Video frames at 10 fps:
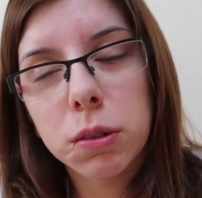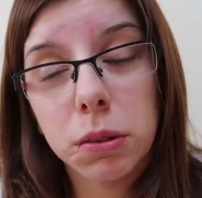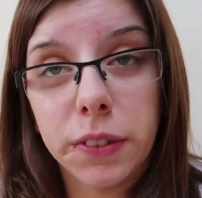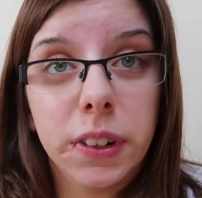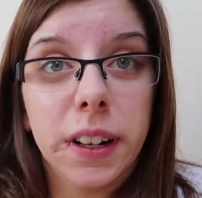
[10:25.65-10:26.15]

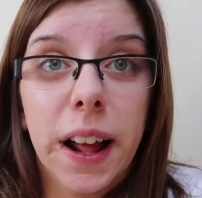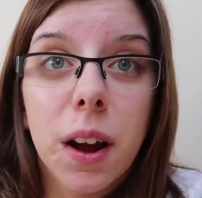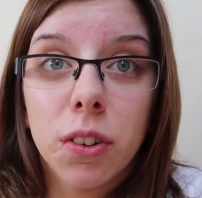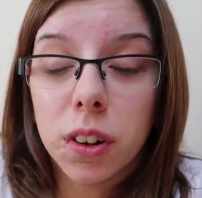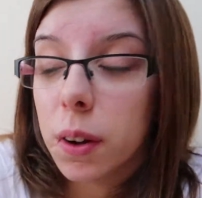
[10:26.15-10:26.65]
or even an
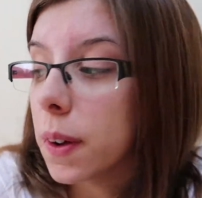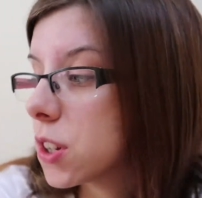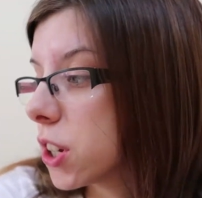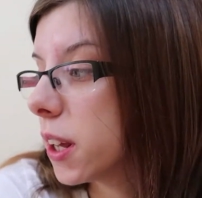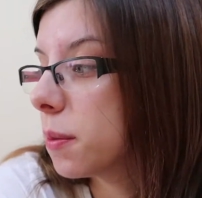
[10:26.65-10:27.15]
hour ago
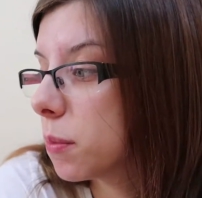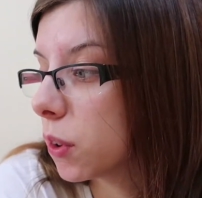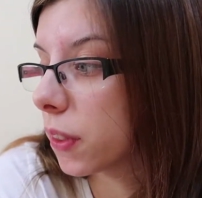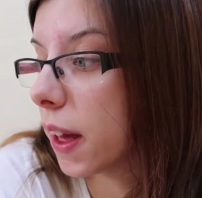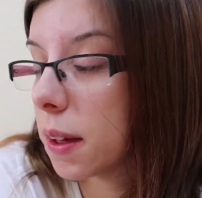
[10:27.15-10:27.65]
actually,
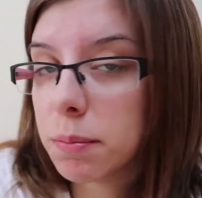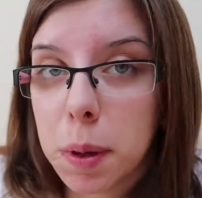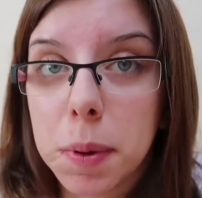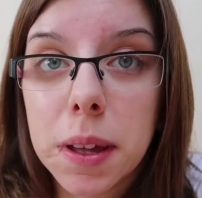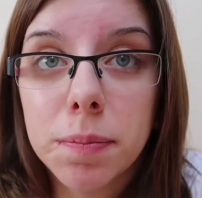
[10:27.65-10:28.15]
more than that
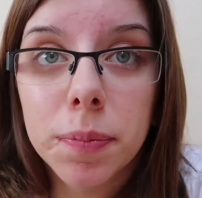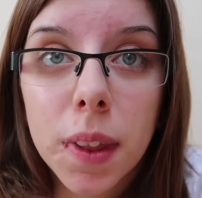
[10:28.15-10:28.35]
maybe,